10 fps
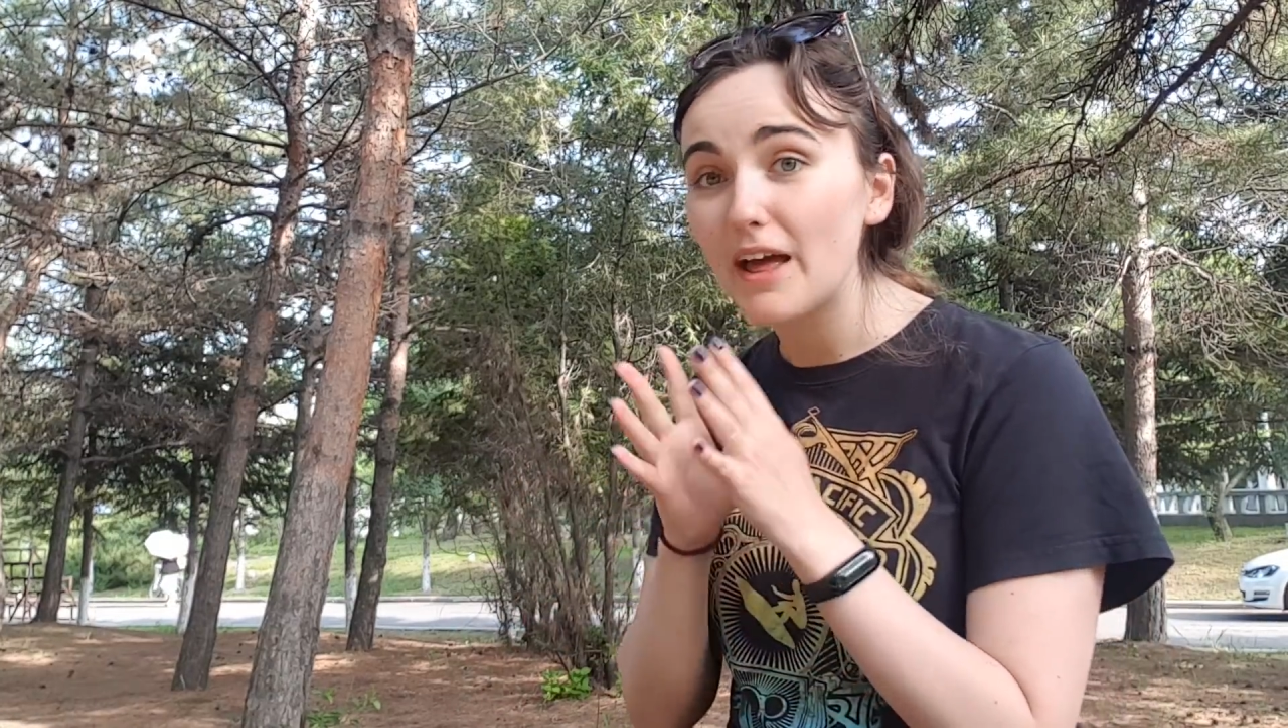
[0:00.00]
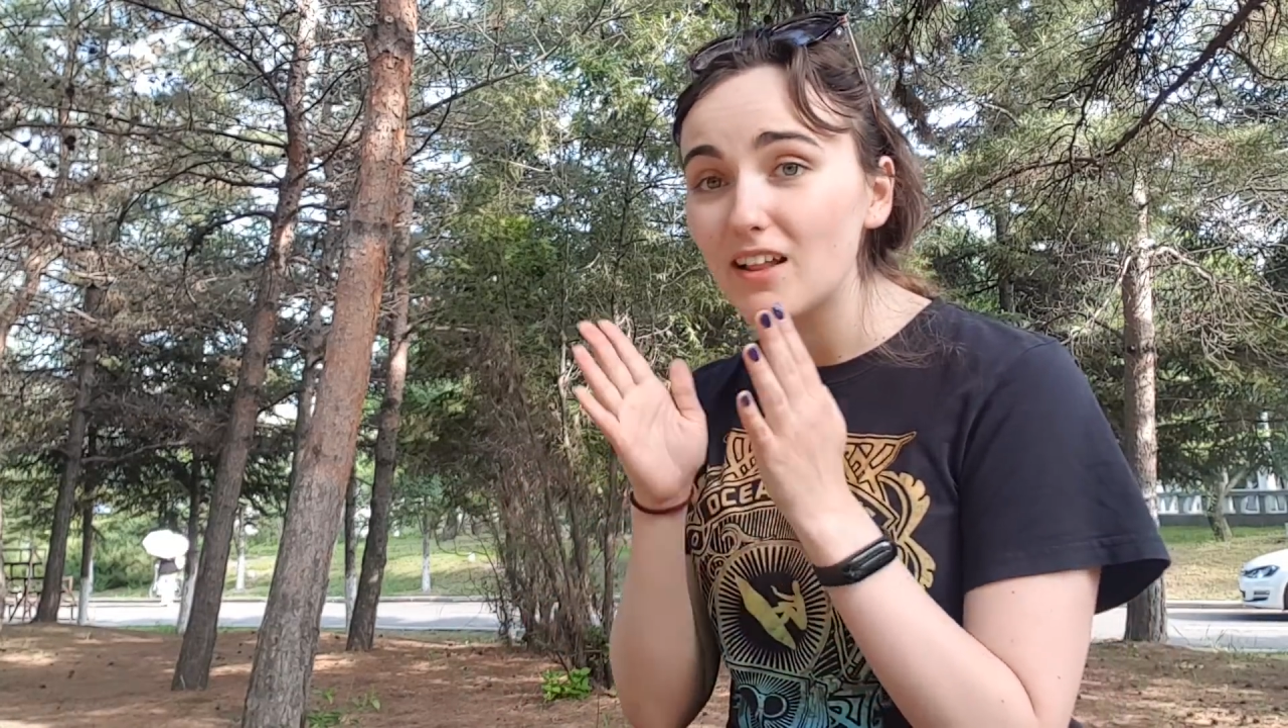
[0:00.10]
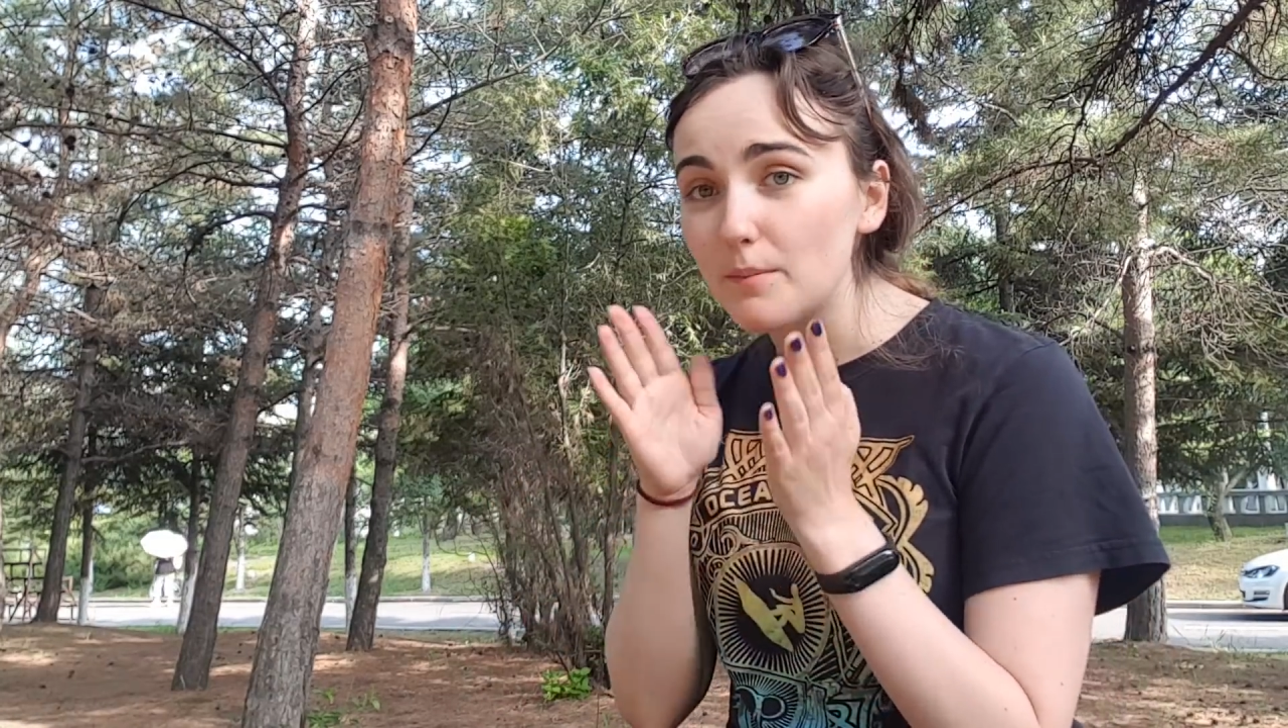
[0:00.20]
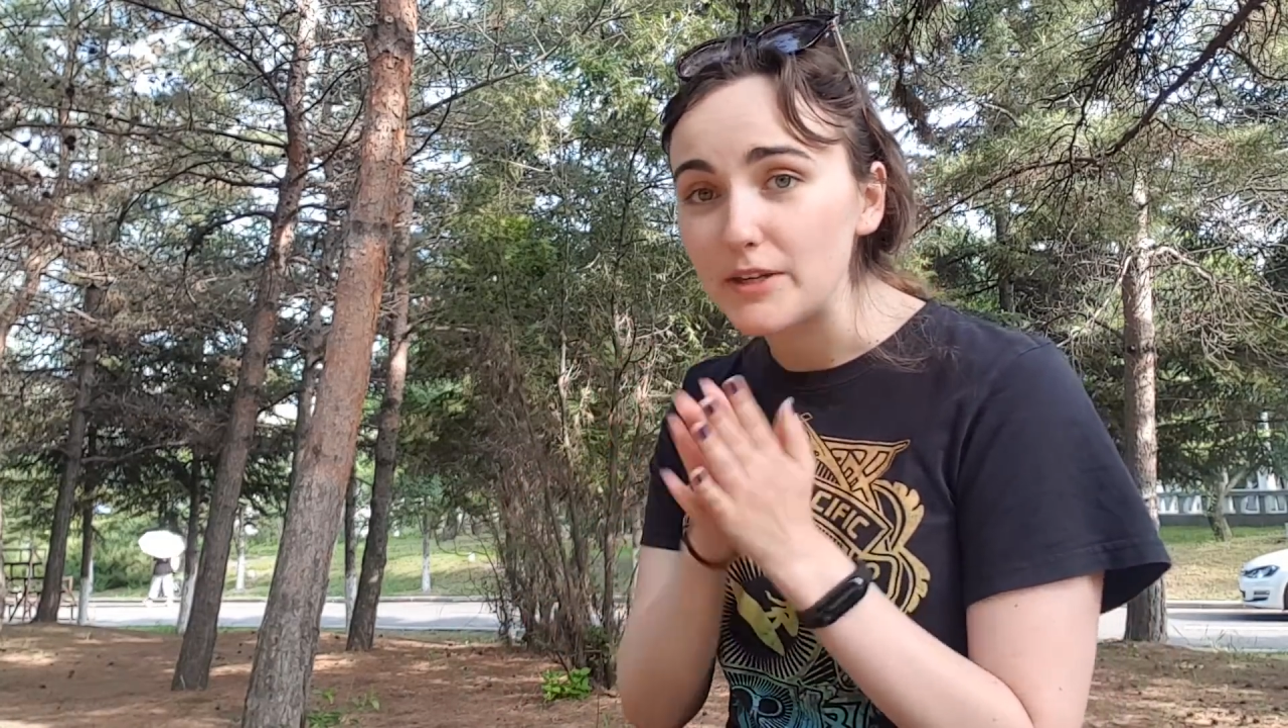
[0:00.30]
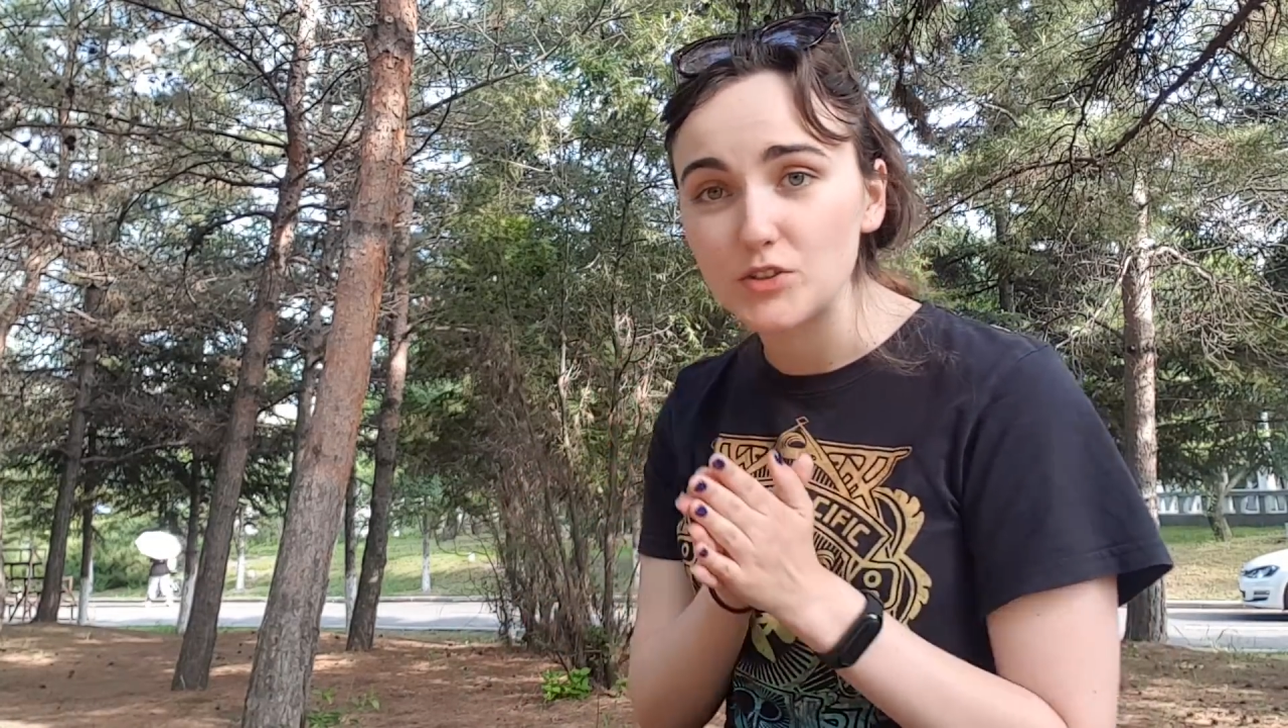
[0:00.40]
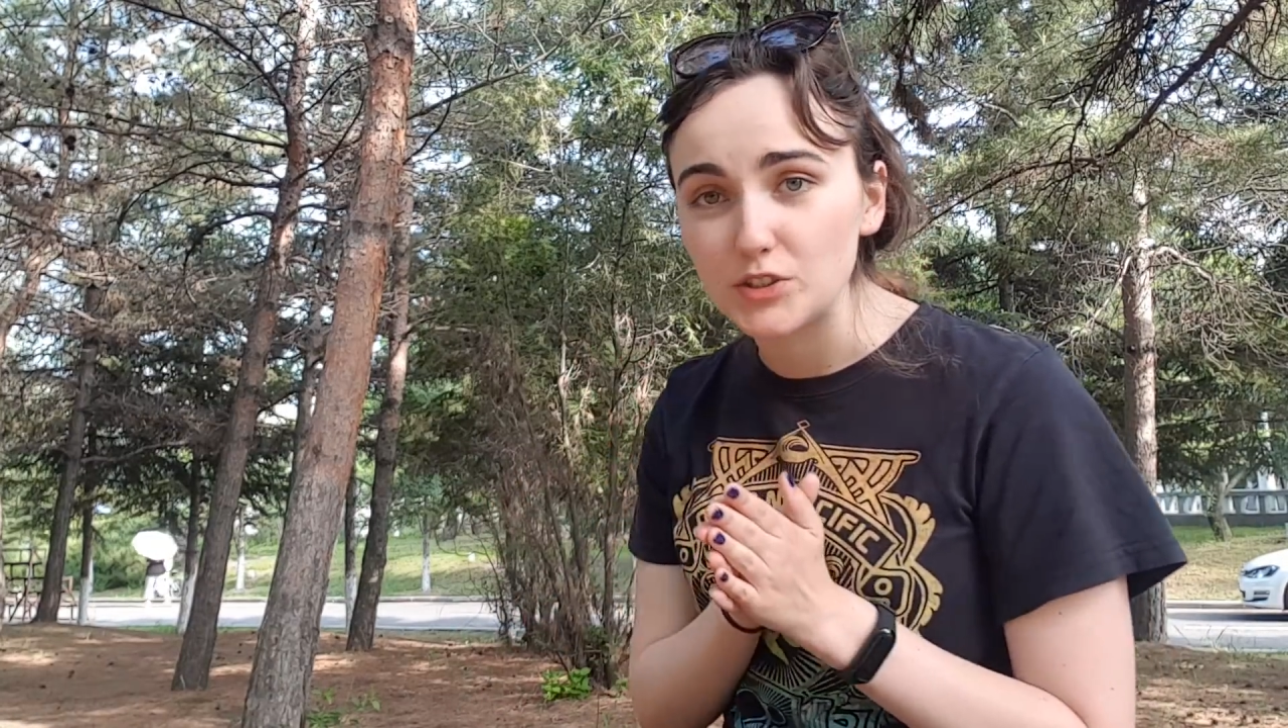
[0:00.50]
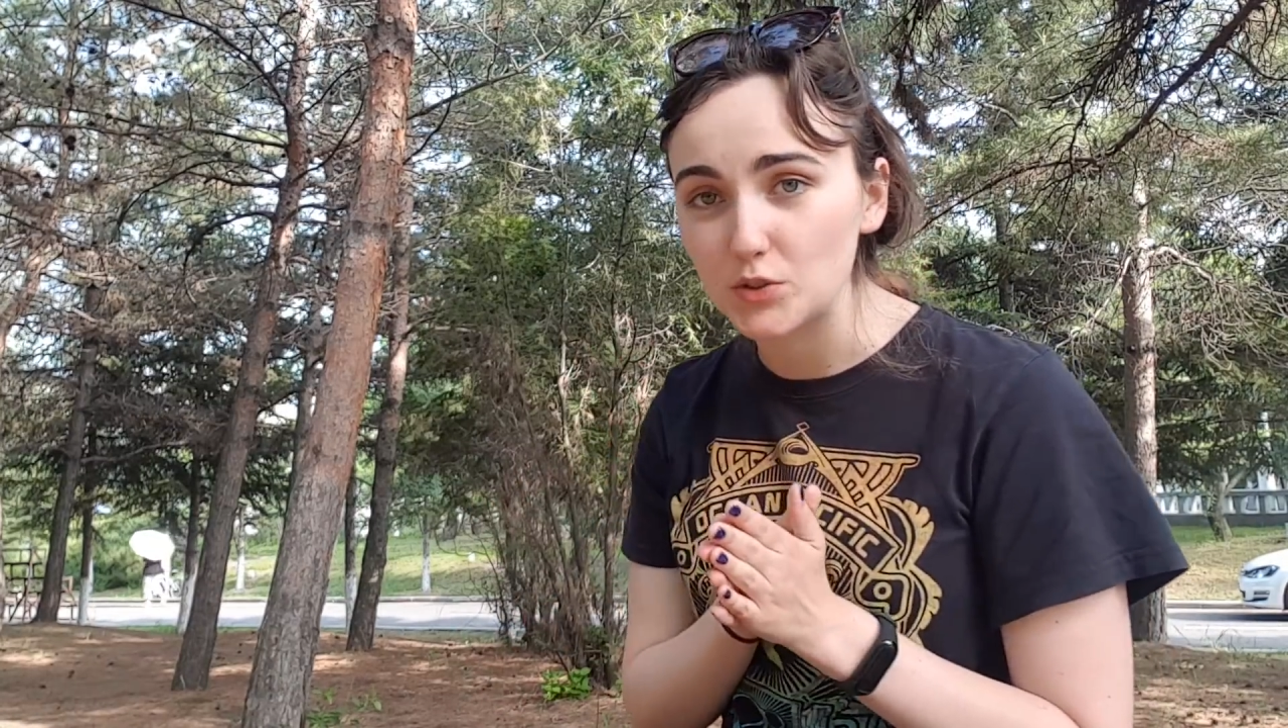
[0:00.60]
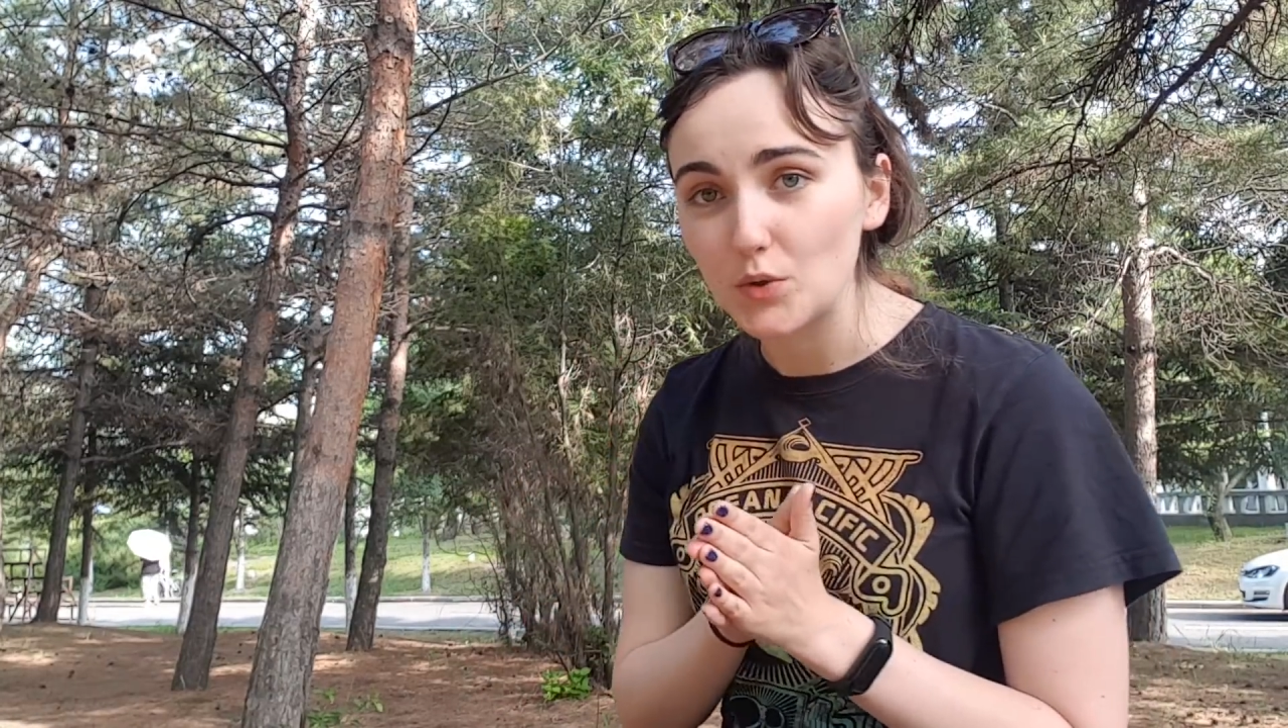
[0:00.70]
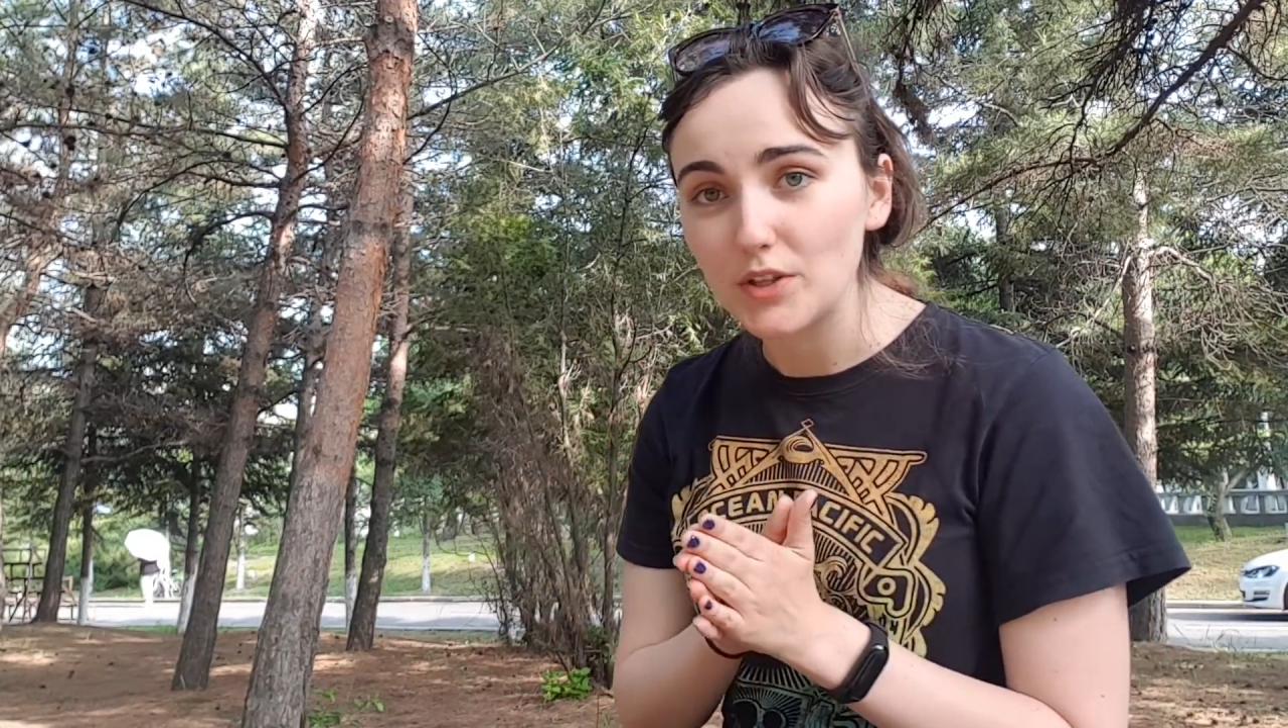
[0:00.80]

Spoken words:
elementary school.